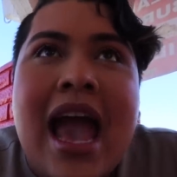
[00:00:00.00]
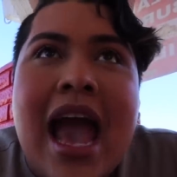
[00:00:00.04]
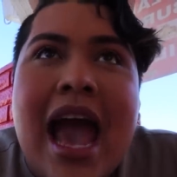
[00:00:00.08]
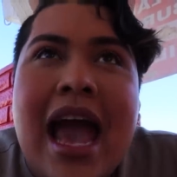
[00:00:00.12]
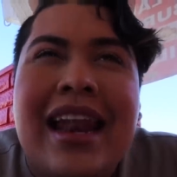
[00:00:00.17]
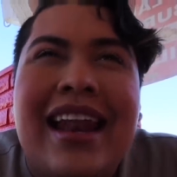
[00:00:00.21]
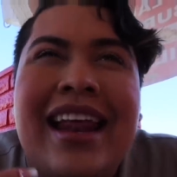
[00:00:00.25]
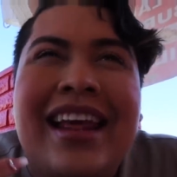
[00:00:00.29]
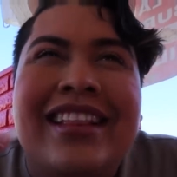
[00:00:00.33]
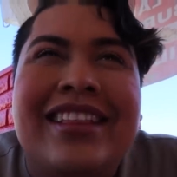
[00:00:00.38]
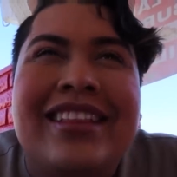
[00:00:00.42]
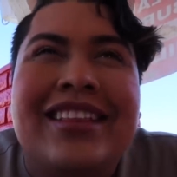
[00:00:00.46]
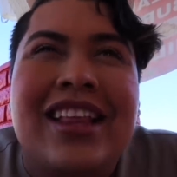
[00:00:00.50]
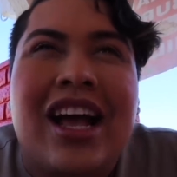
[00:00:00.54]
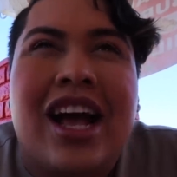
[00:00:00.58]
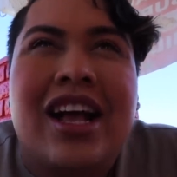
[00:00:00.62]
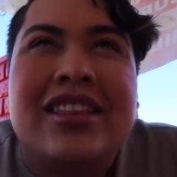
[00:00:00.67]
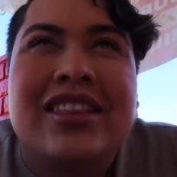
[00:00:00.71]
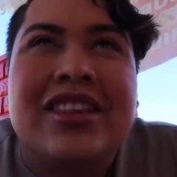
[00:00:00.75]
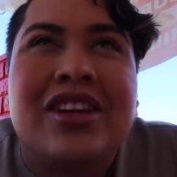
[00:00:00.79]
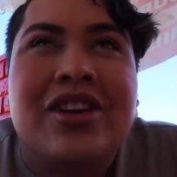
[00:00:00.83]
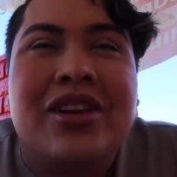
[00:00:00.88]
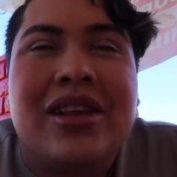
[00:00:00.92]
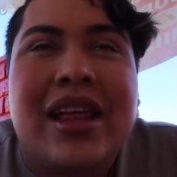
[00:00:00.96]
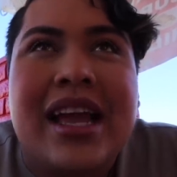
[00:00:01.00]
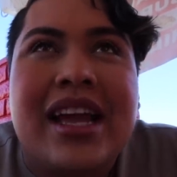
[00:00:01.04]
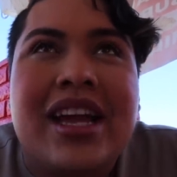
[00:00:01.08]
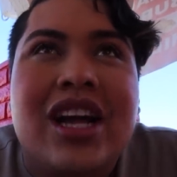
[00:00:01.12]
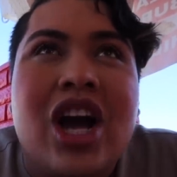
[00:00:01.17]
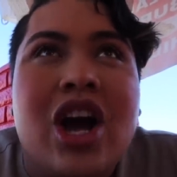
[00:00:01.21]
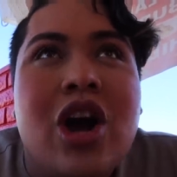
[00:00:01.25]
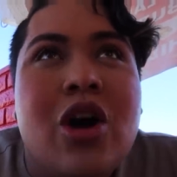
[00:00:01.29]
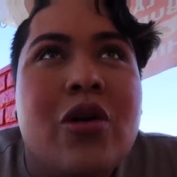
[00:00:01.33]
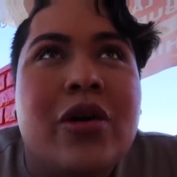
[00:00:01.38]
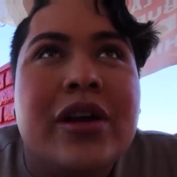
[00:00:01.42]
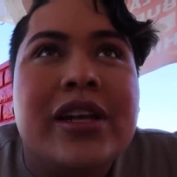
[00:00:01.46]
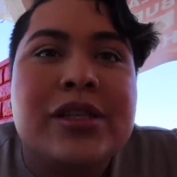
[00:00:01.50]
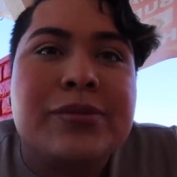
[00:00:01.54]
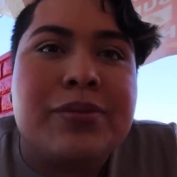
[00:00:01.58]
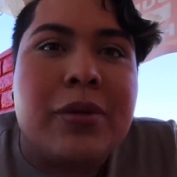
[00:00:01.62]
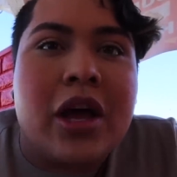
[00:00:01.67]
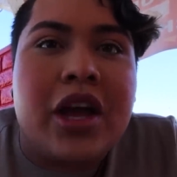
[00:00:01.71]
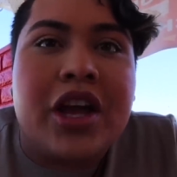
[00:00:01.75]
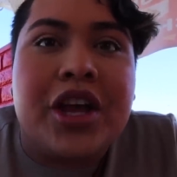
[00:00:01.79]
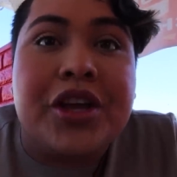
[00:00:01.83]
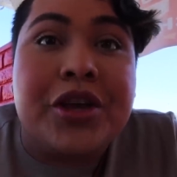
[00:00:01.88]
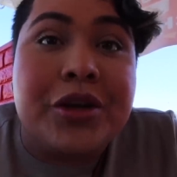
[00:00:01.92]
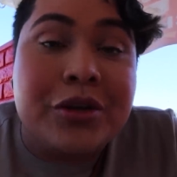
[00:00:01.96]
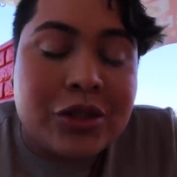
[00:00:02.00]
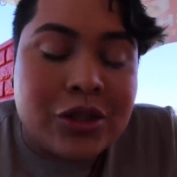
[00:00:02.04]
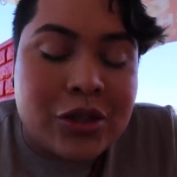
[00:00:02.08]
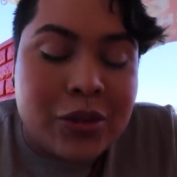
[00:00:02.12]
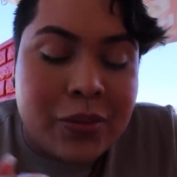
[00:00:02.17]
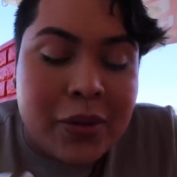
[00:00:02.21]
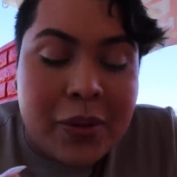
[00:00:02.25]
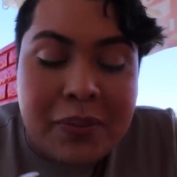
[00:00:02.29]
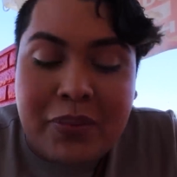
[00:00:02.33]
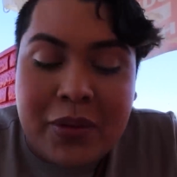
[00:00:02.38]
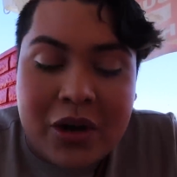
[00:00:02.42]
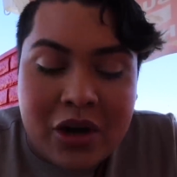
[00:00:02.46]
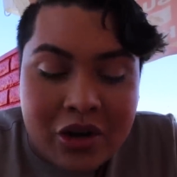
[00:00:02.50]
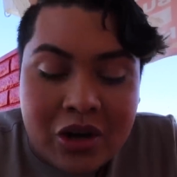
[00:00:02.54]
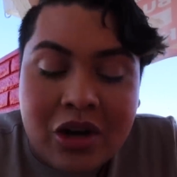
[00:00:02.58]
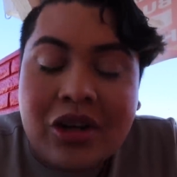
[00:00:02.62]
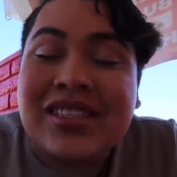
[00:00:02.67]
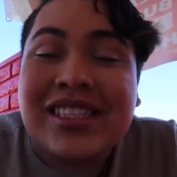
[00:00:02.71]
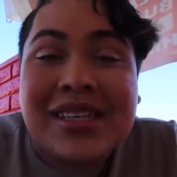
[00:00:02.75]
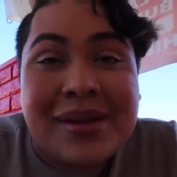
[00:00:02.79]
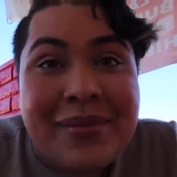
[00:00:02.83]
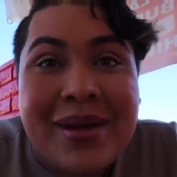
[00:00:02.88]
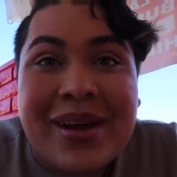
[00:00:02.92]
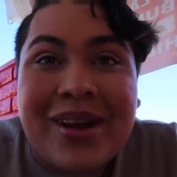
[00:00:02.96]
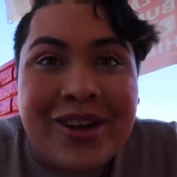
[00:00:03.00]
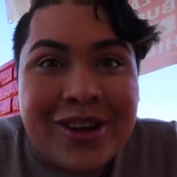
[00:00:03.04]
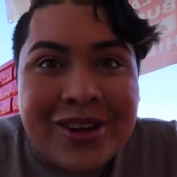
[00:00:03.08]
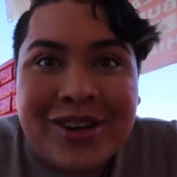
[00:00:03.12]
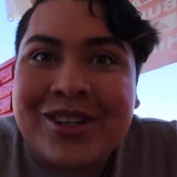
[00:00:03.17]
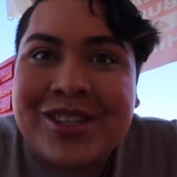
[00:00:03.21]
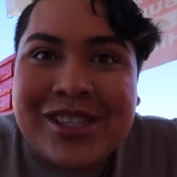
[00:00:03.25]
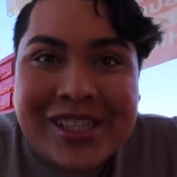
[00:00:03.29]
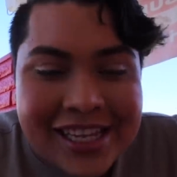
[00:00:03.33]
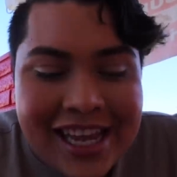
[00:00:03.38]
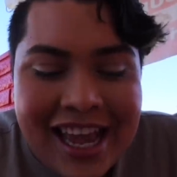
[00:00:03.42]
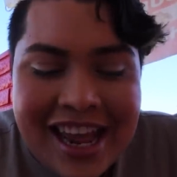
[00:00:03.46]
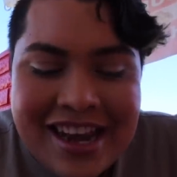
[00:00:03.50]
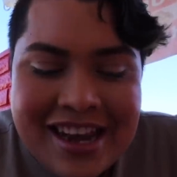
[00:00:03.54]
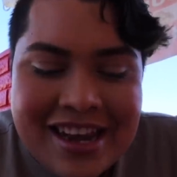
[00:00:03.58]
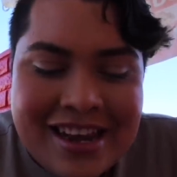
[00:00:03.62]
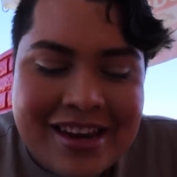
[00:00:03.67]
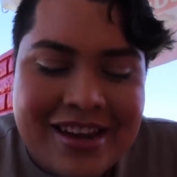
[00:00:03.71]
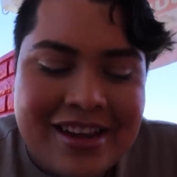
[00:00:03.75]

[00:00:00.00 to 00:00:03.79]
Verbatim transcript: and I and thought they're like oh he's probably a YouTuber pero no si me conocían.